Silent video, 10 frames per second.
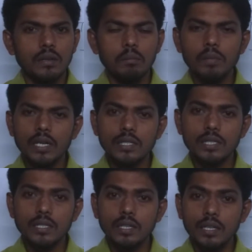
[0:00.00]

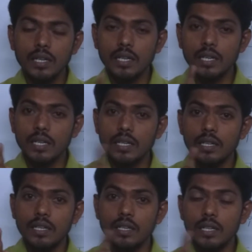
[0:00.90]
But
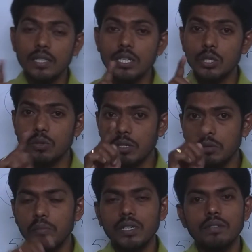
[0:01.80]
it is not
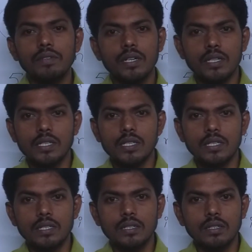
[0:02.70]
important for us.